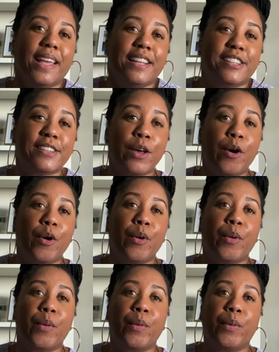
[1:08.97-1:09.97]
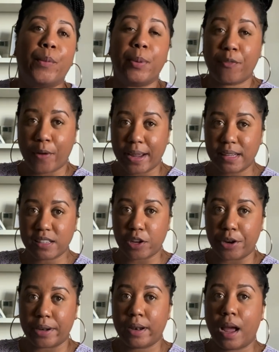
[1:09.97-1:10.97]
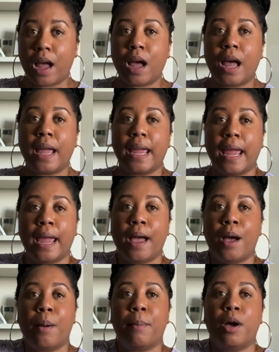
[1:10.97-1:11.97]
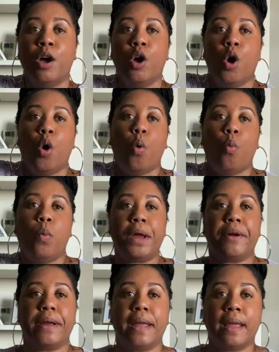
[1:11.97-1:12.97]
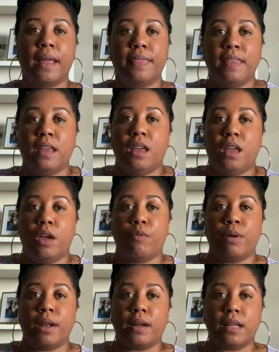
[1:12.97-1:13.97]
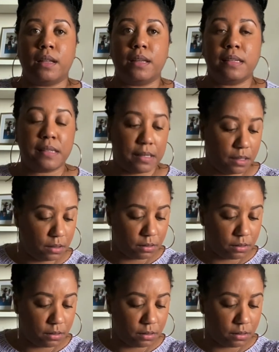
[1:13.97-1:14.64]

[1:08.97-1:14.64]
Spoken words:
So before I get started, I am wearing the Ranunculus